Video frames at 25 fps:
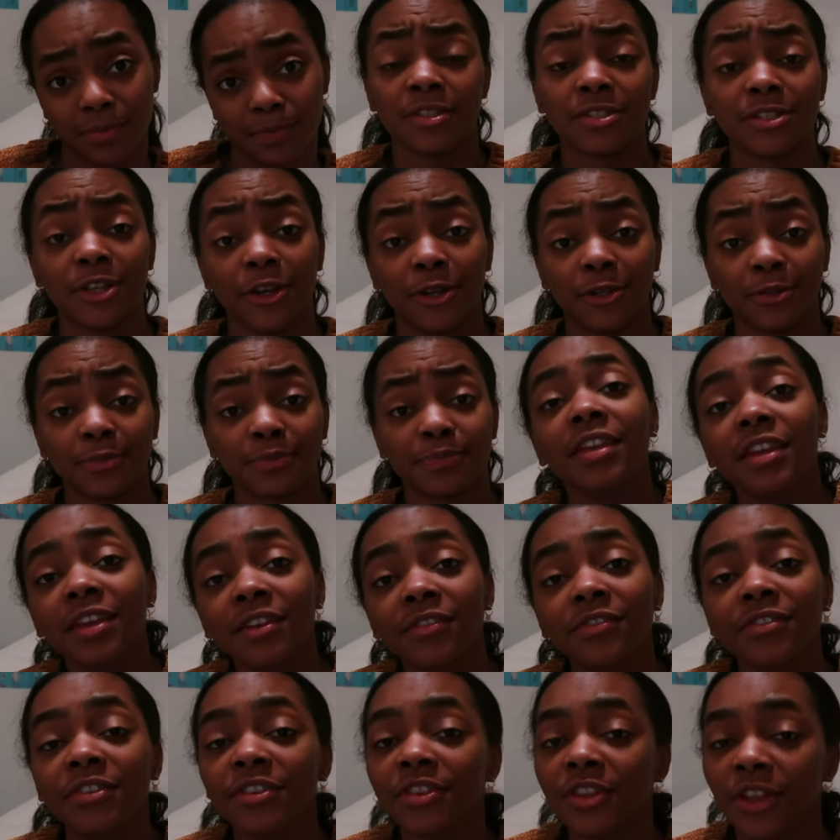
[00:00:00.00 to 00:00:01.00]
So
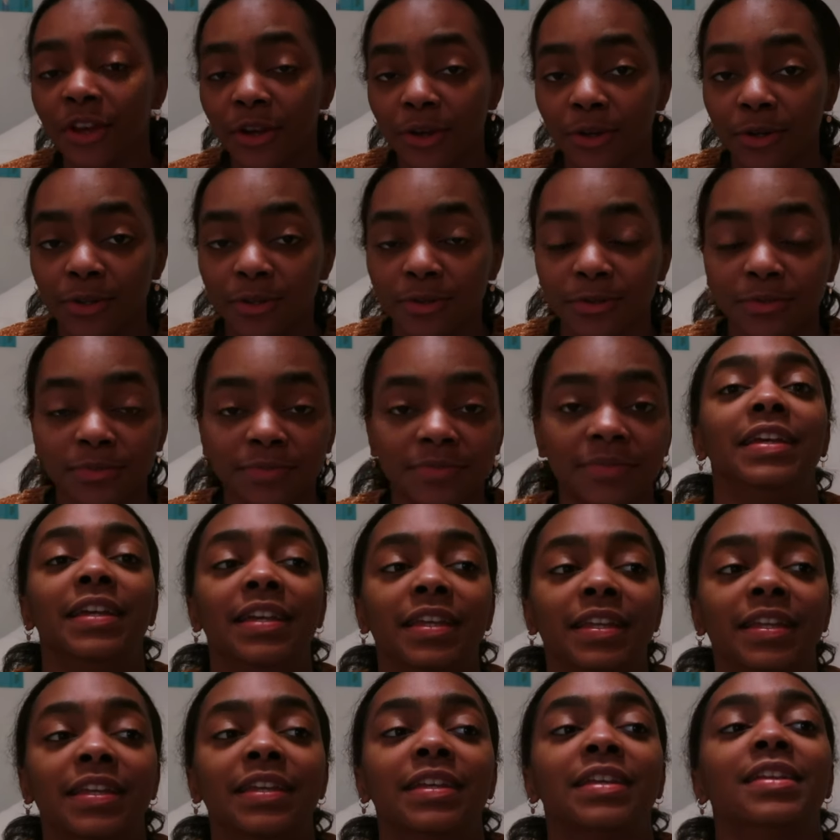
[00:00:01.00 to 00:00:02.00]
even though
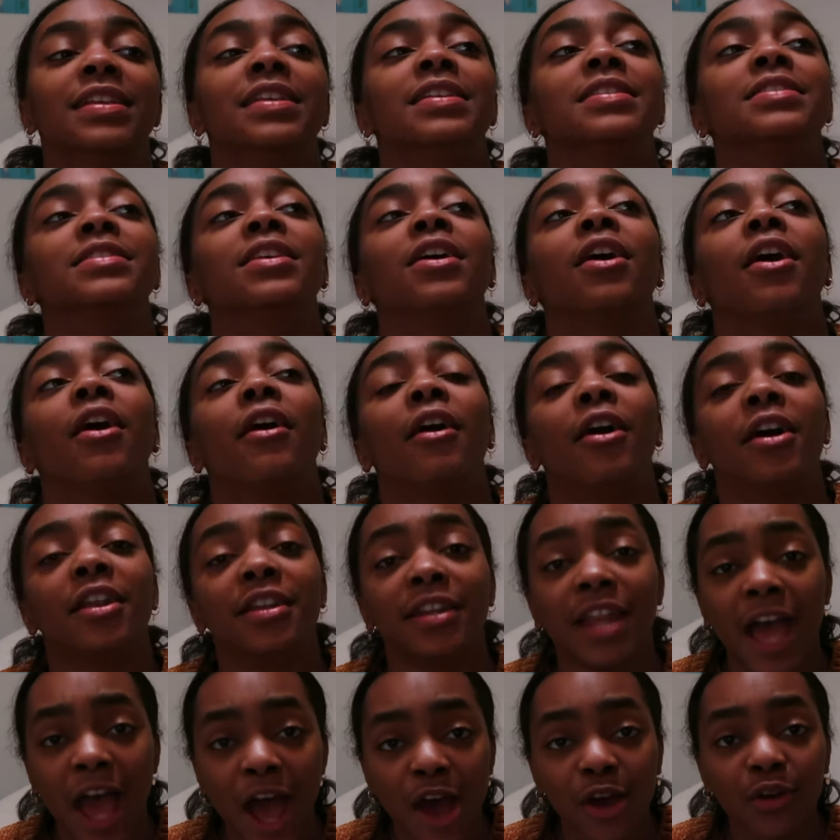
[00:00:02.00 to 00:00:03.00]
it is
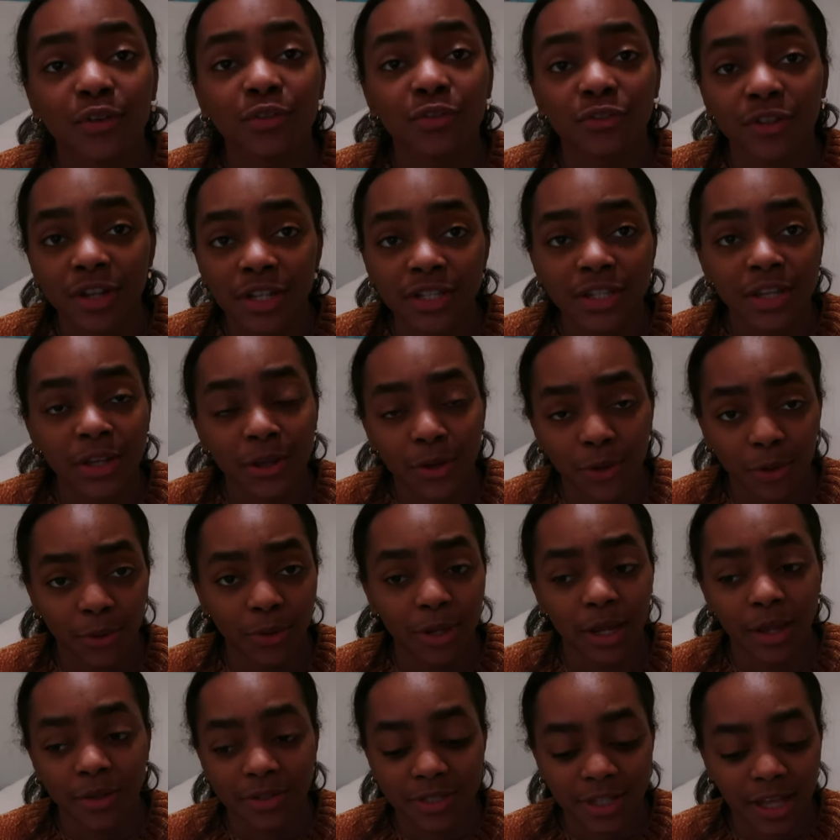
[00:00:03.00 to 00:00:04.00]
now freezing cold
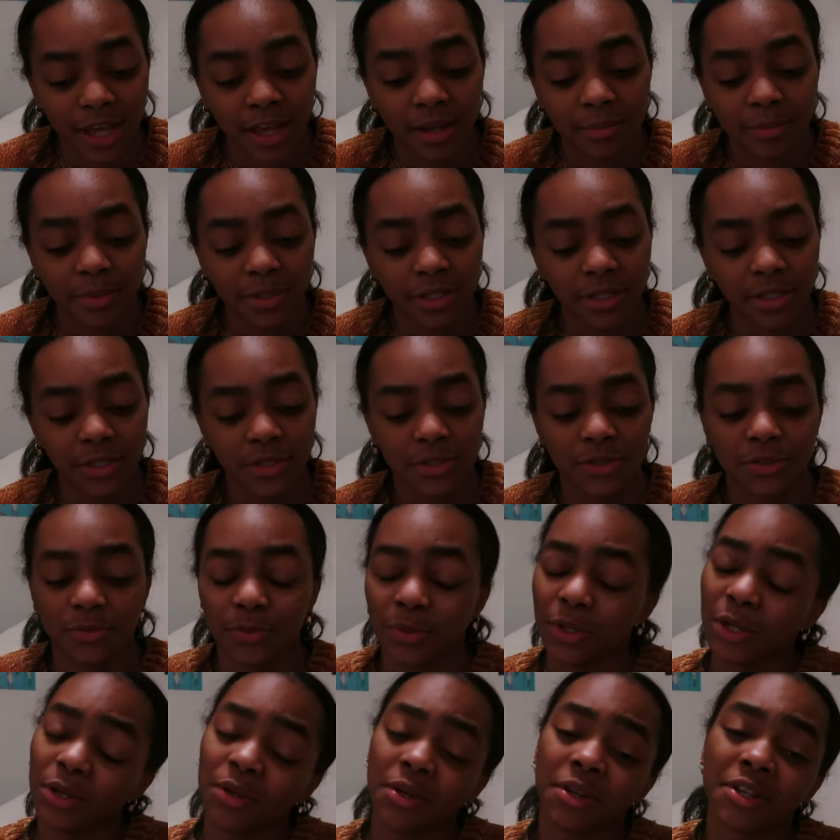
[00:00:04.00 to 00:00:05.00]
outside because
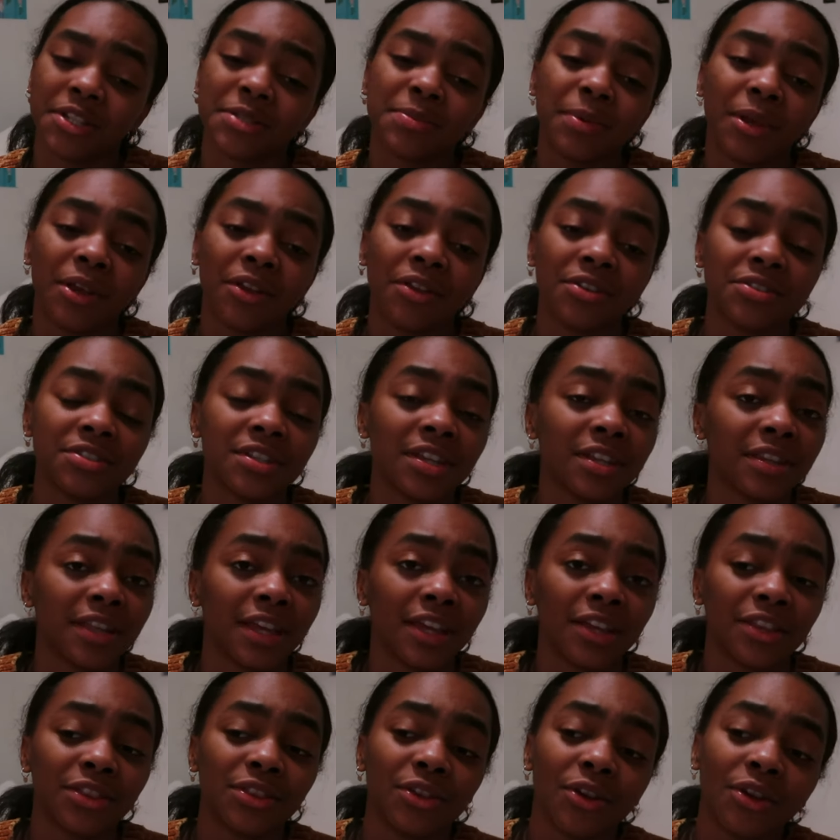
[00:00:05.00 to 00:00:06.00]
we are experiencing
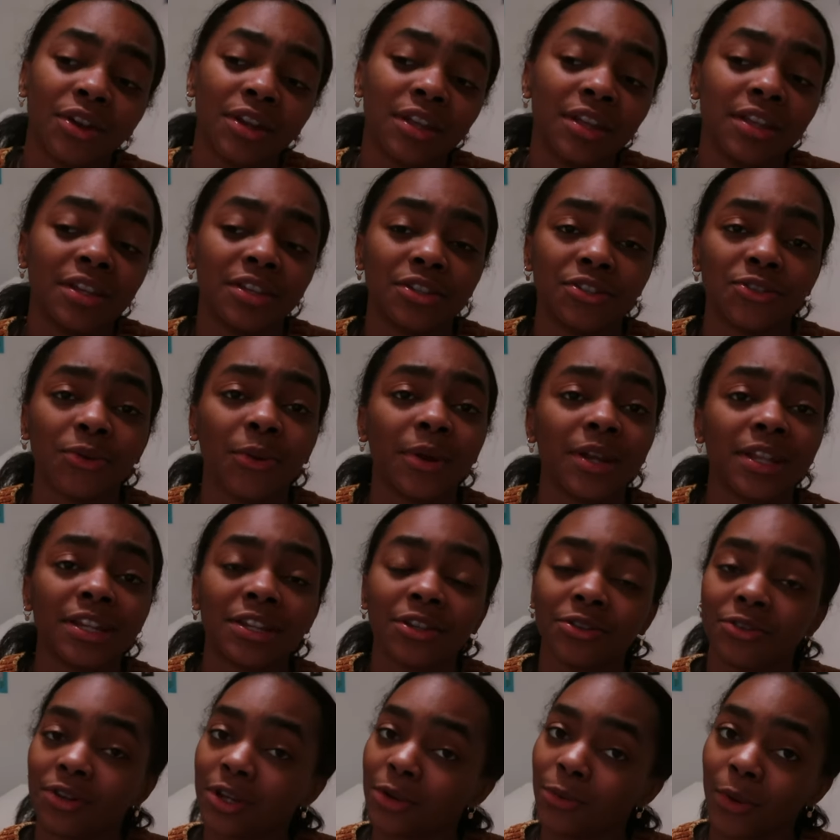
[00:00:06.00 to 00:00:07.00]
like 30 to 20
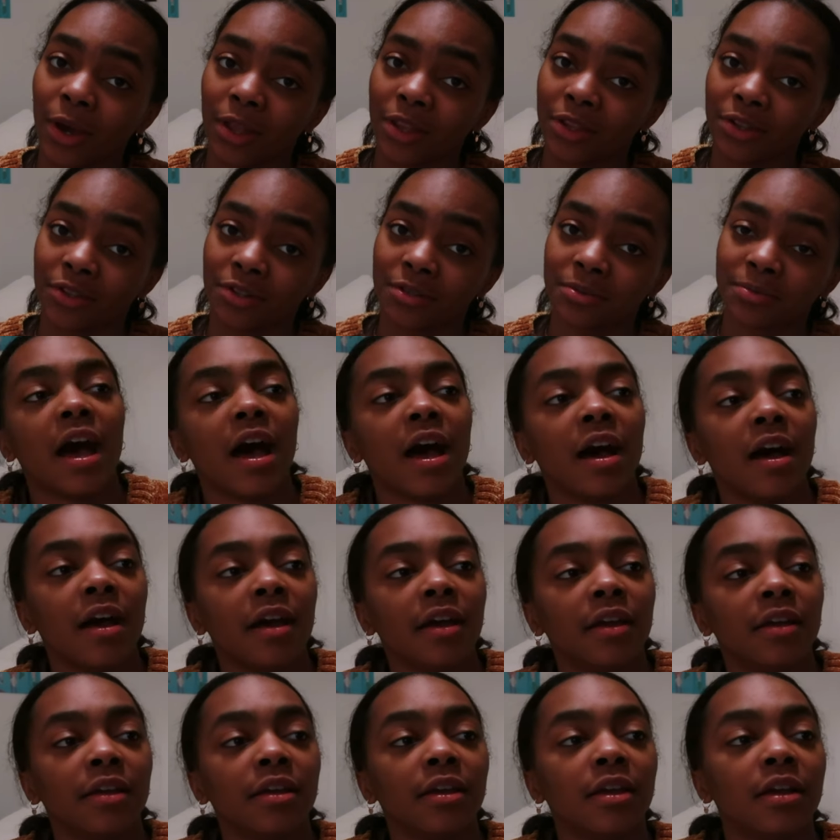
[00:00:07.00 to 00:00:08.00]
degree weather,
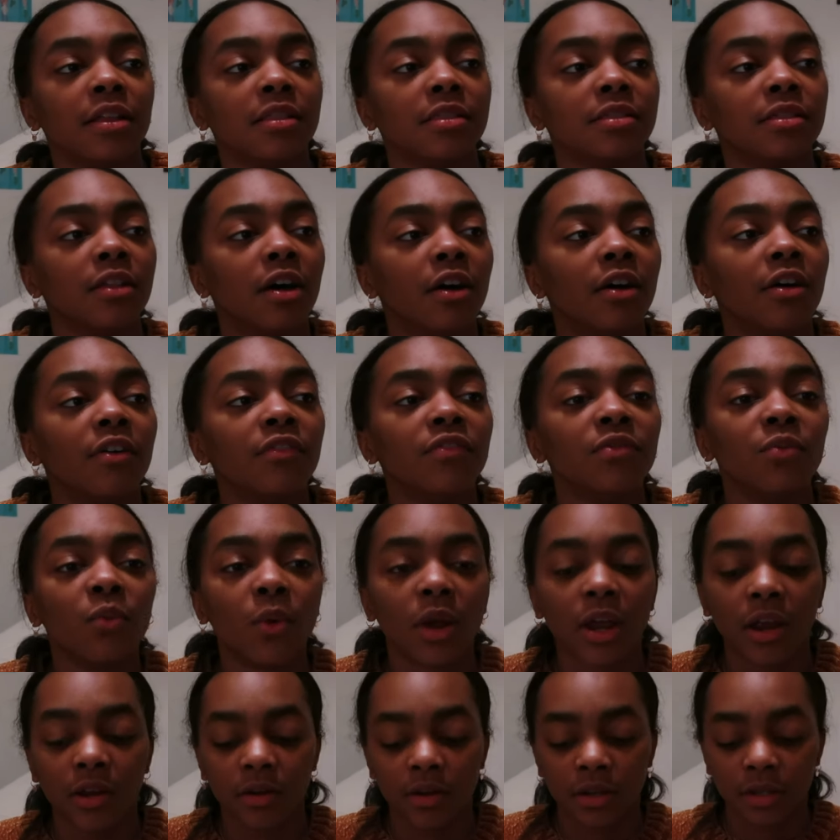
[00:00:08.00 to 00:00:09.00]
I love
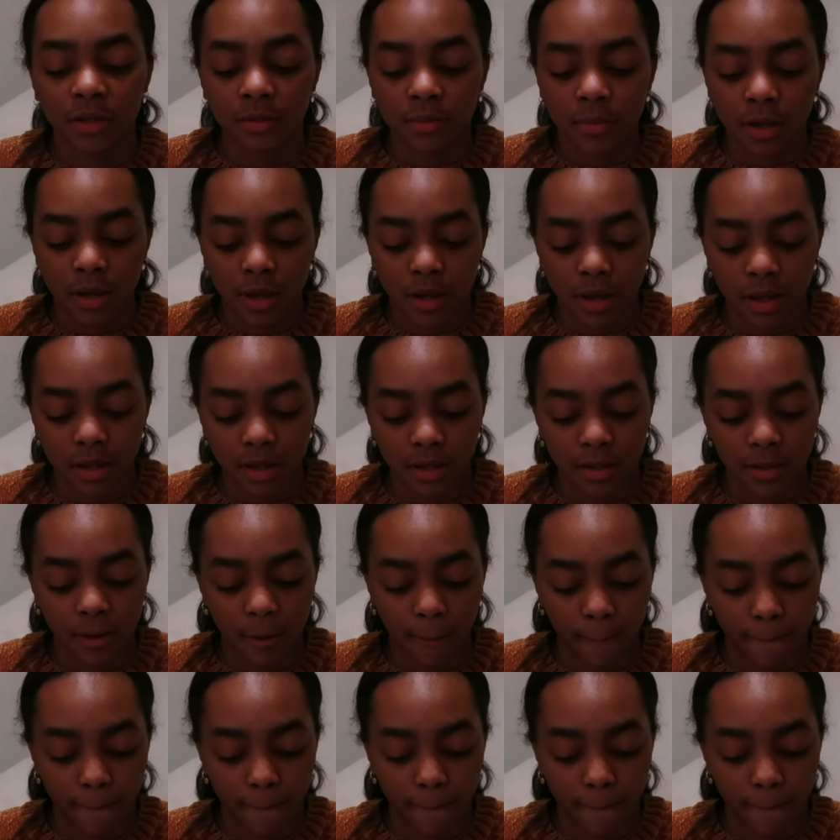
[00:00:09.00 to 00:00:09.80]
wearing my